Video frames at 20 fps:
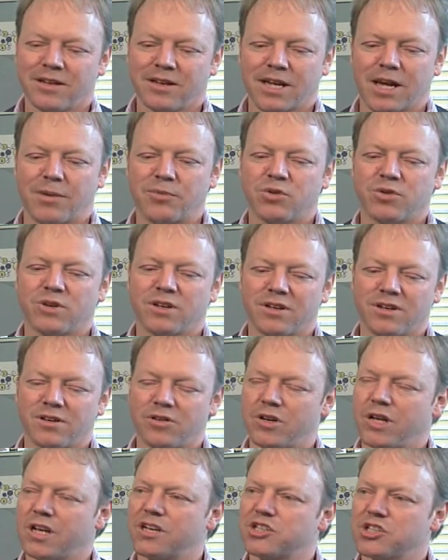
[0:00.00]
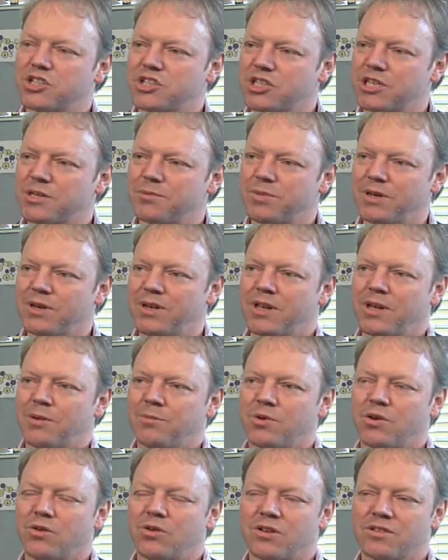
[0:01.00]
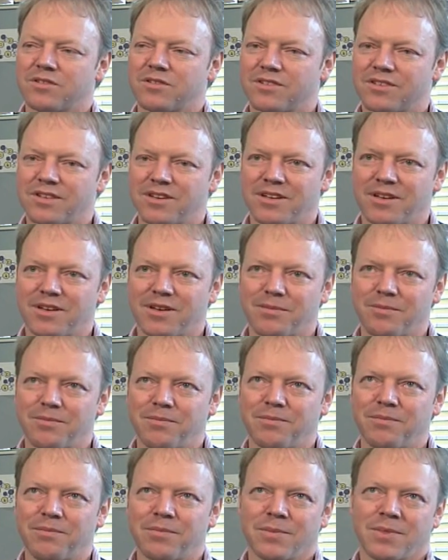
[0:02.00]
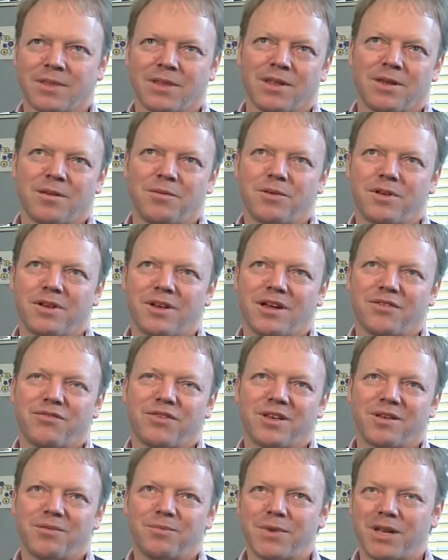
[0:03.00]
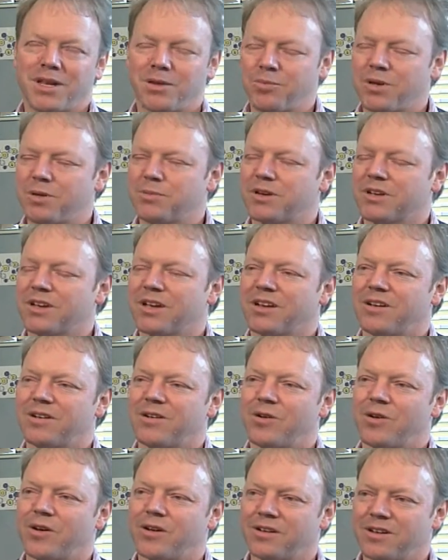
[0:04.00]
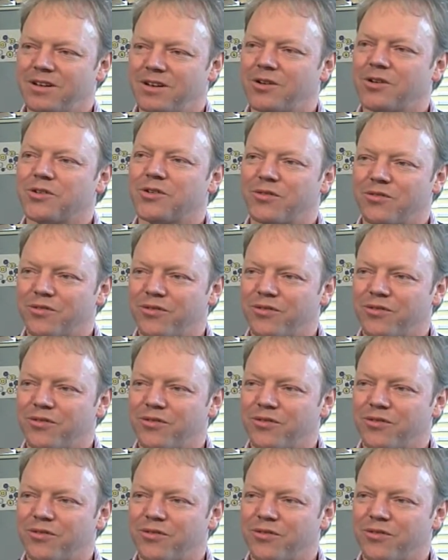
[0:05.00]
come to a relationship, because I think many people can learn a lot of